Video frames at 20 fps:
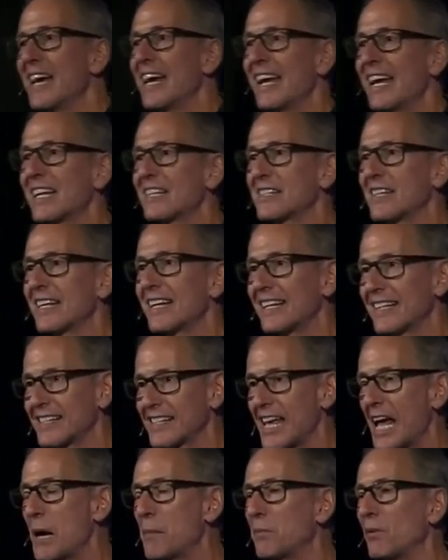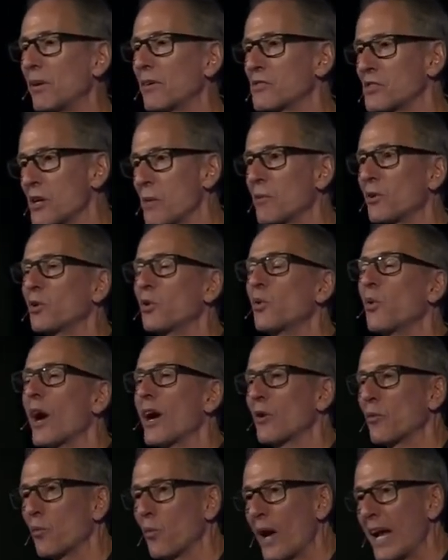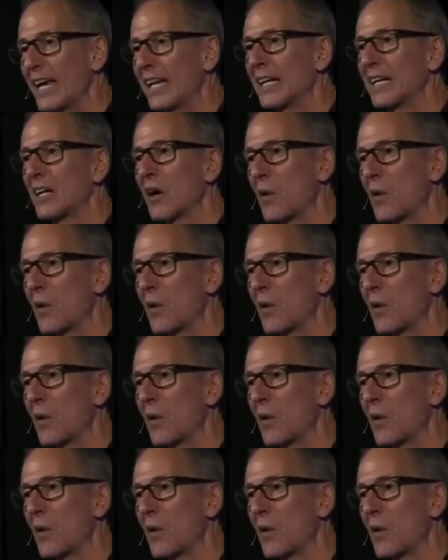it's an example of someone who had waited